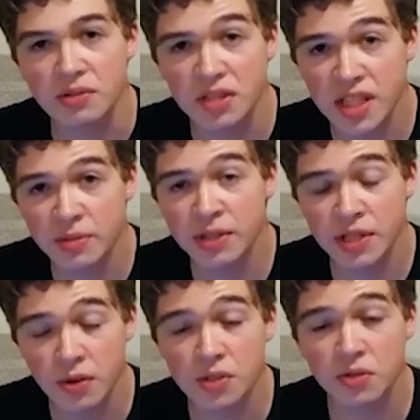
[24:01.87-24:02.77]
Cinnamon
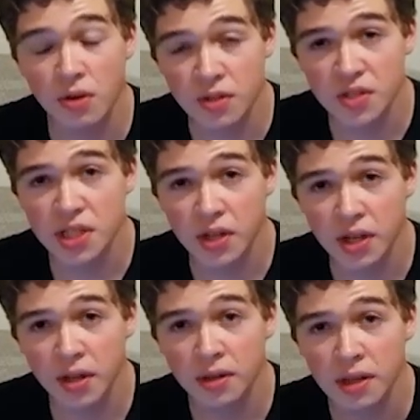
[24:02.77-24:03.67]
Toast Crunch
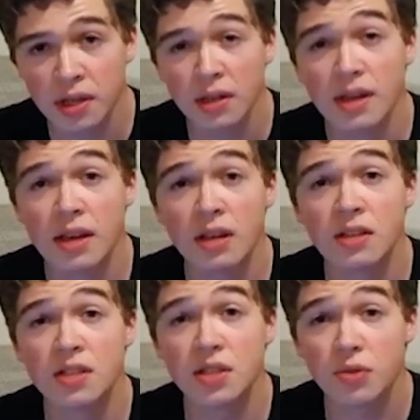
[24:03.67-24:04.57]
cereal
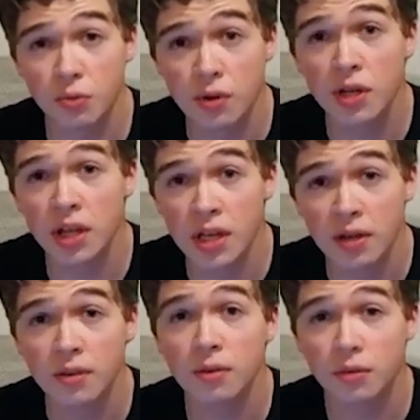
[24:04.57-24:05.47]
is really,
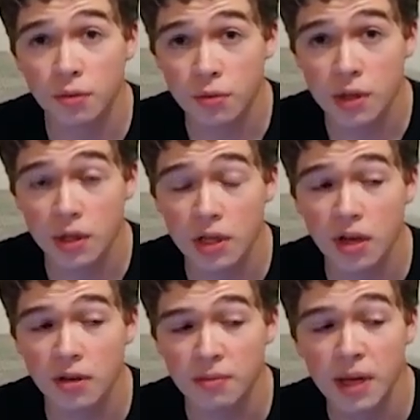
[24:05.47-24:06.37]
really
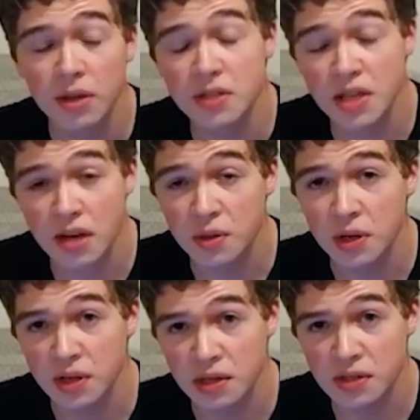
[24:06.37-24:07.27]
good. At least I think
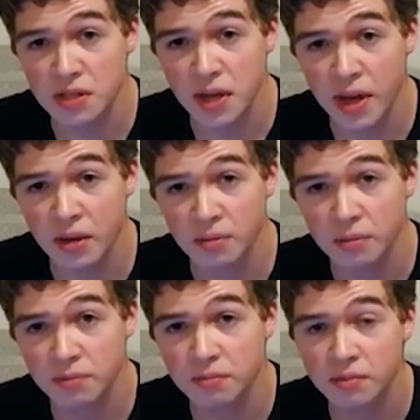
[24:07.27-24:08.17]
it is.
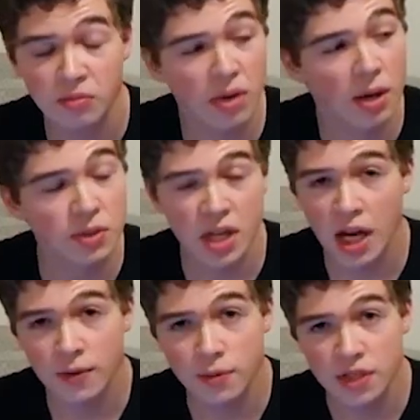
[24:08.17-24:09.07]
I was
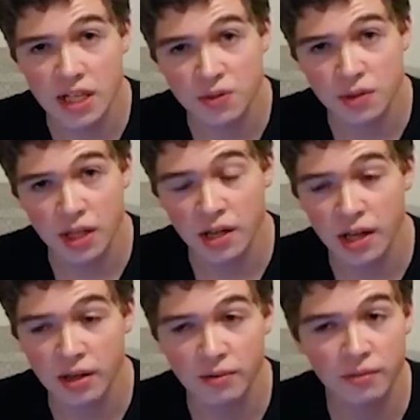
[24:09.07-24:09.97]
kind of obsessed with that
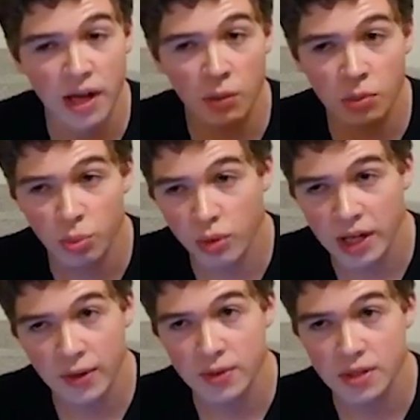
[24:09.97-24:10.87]
at one point.
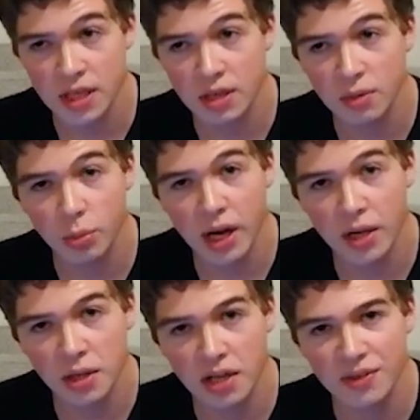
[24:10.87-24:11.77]
I was like buying
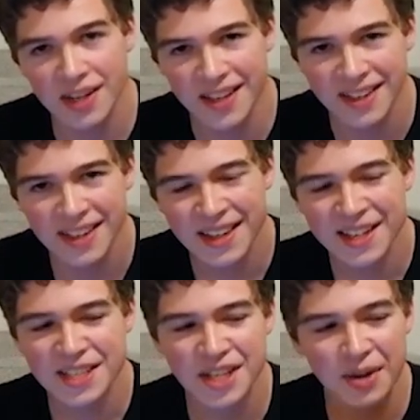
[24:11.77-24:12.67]
a lot of it.
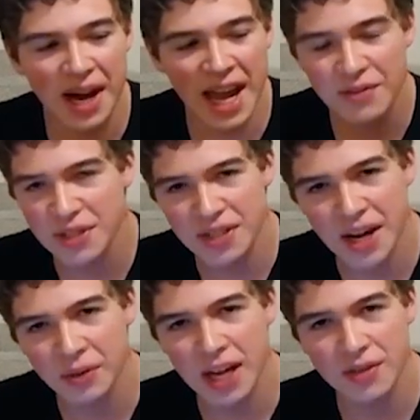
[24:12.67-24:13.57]
So I
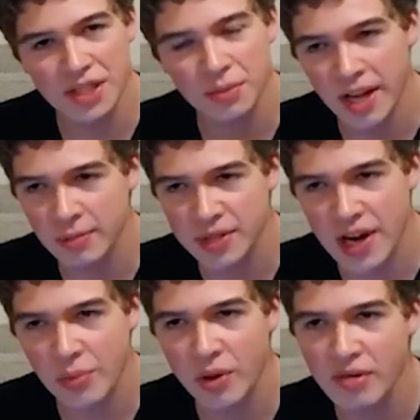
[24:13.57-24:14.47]
only have it sometimes now,
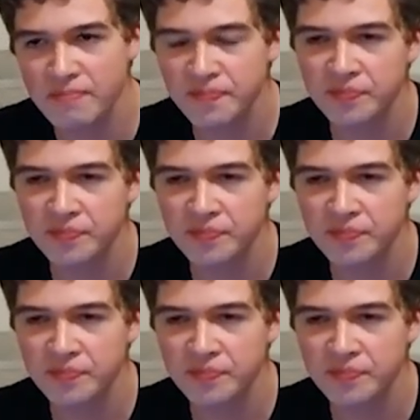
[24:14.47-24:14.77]
but